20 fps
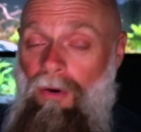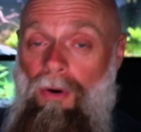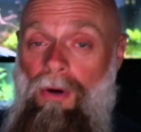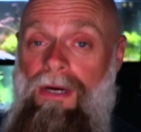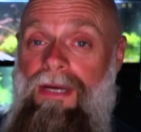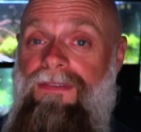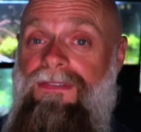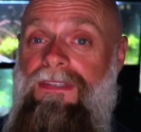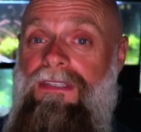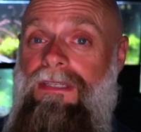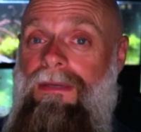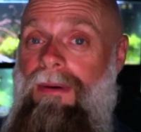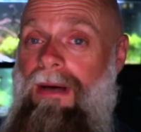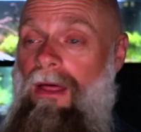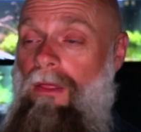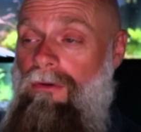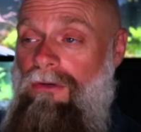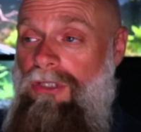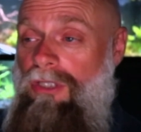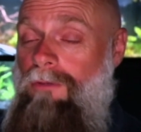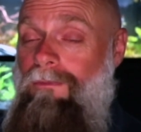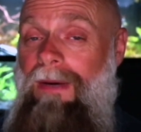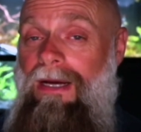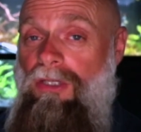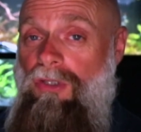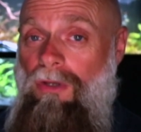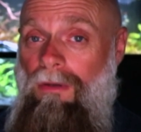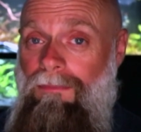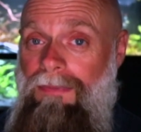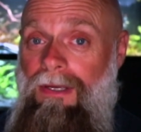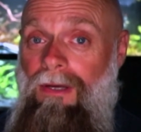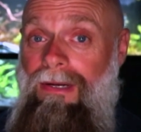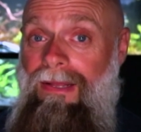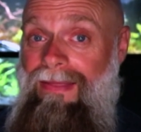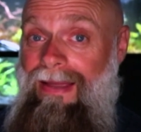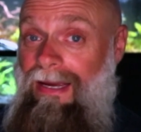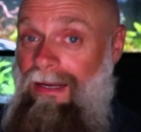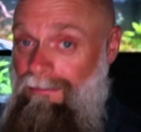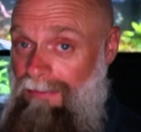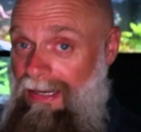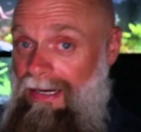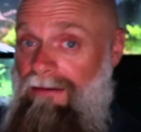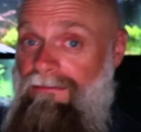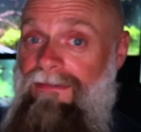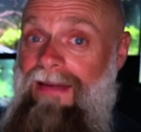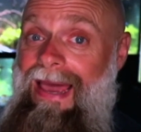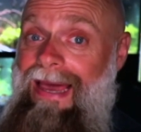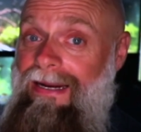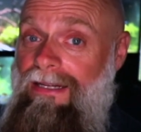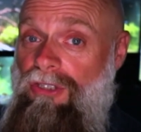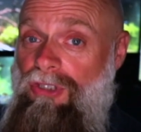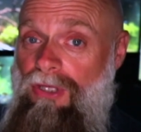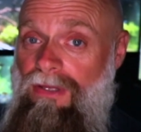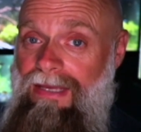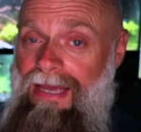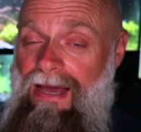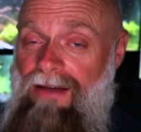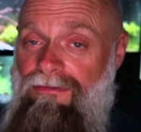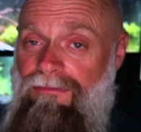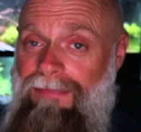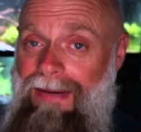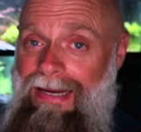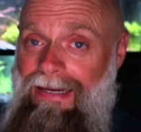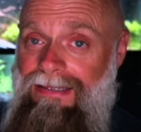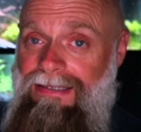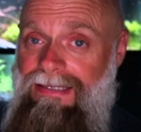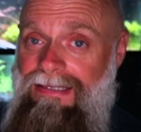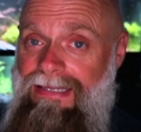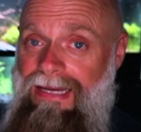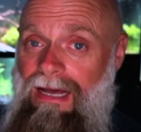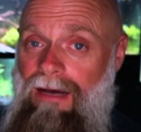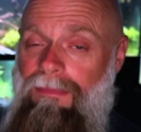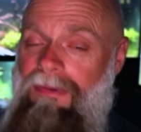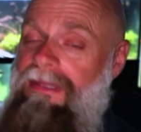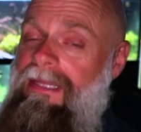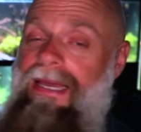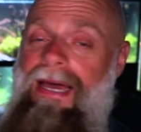or gives it some other special ability, that could be an advantage to the F minus cell, but the